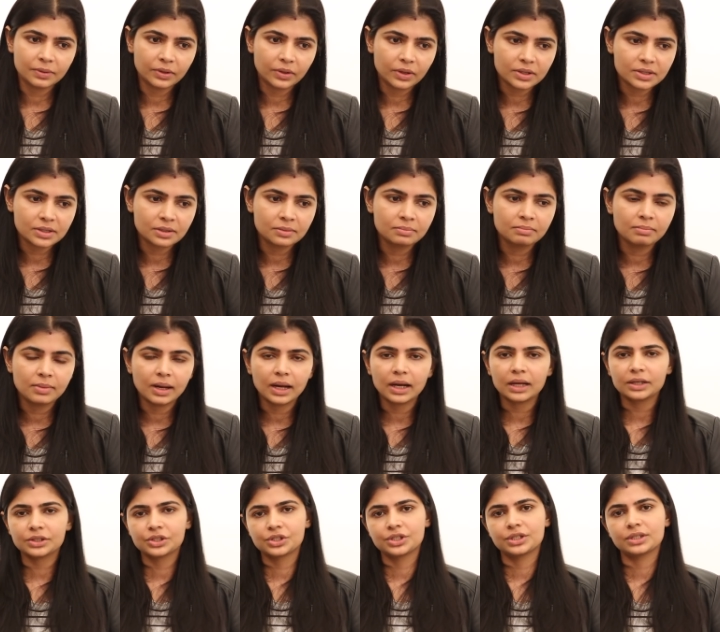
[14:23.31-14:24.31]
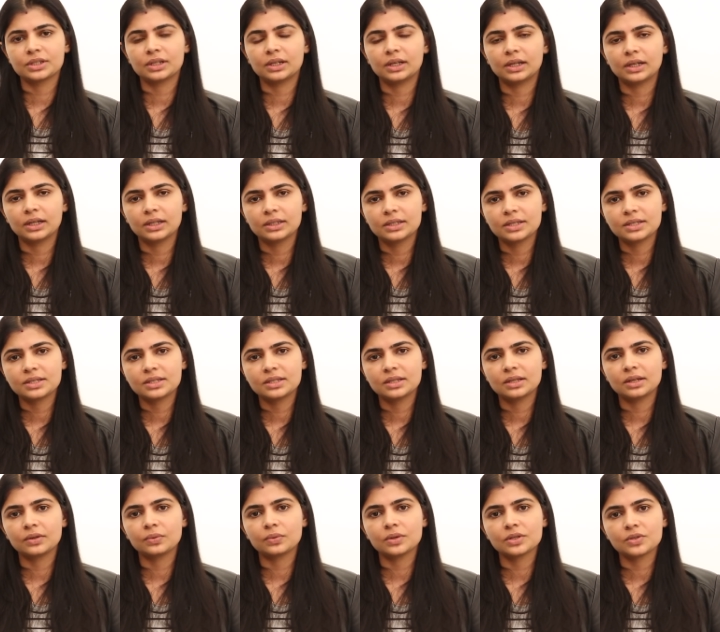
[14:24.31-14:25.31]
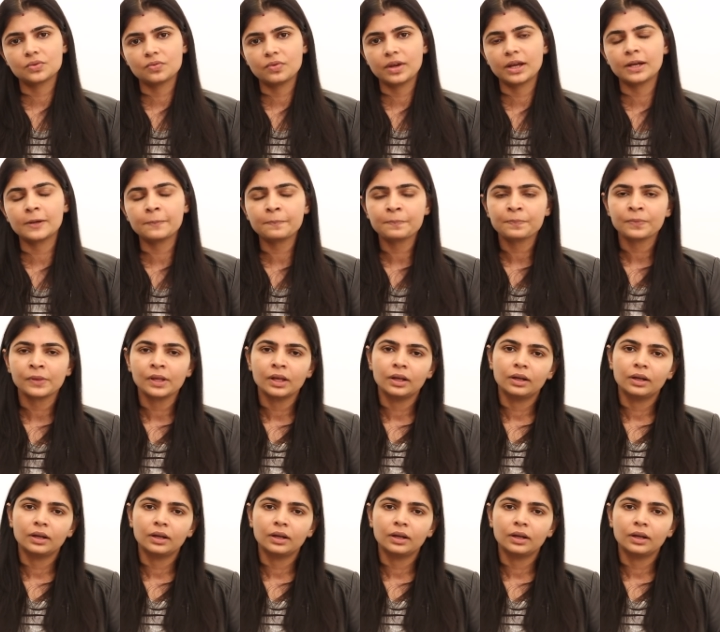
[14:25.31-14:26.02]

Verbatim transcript: Because in March uh, this year was when